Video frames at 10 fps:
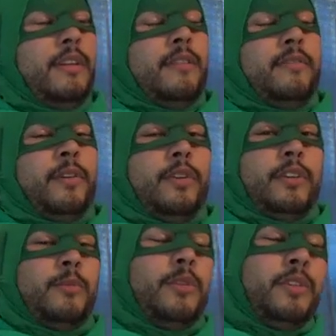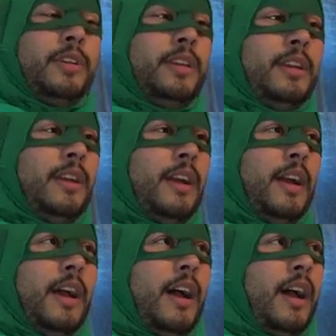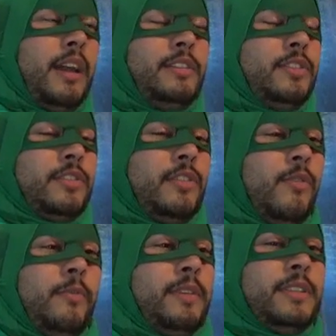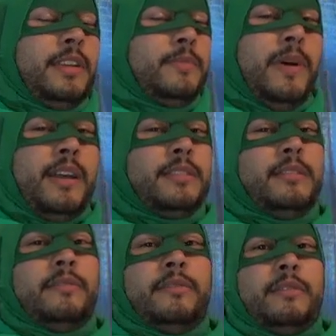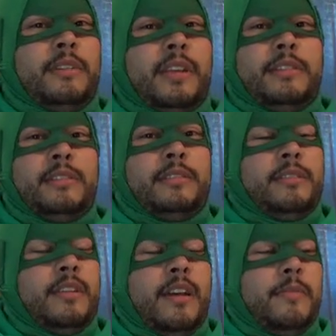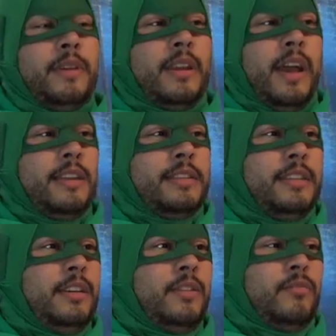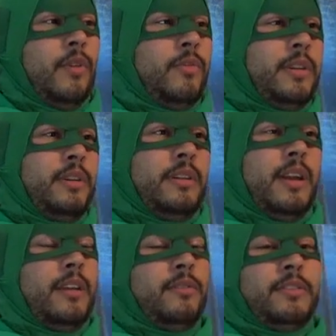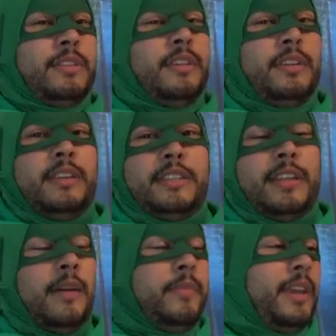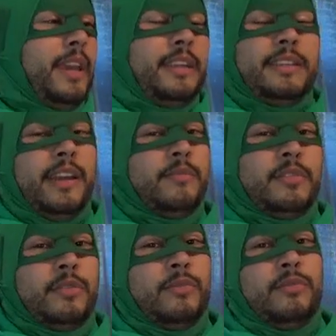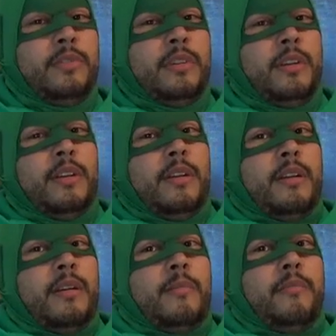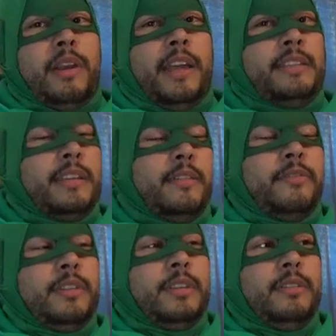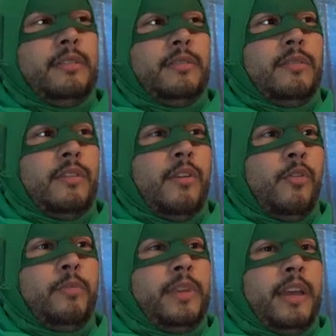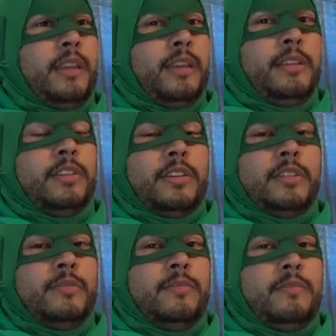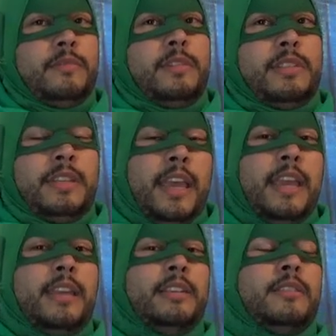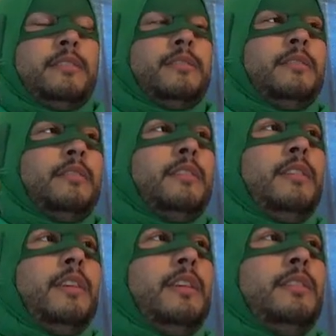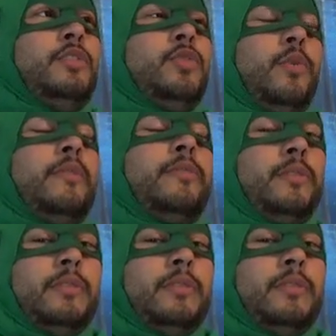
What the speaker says: For the community, I just hope it stays positive. I see it growing. I don't see it stopping anytime soon, but I definitely hope that it just stays joyful.